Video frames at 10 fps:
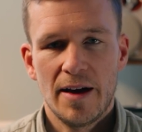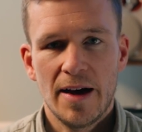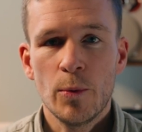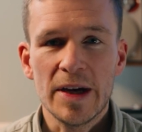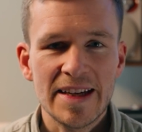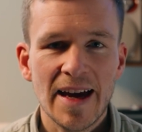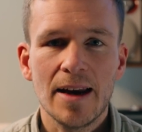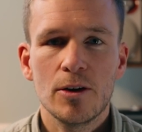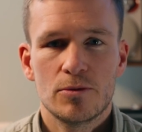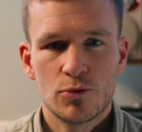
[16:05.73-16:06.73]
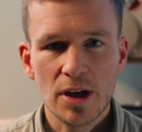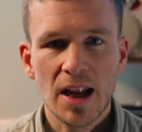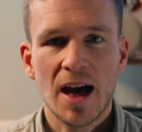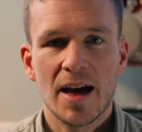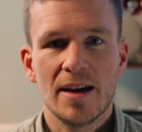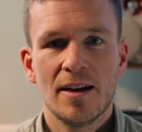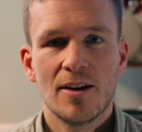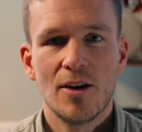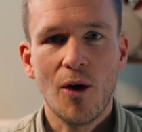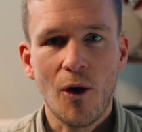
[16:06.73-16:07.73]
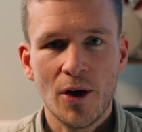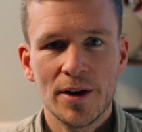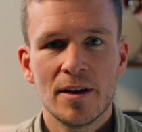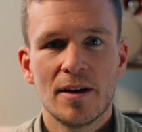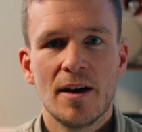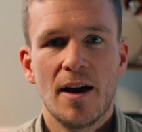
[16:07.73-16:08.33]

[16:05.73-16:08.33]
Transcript: And we cannot rely on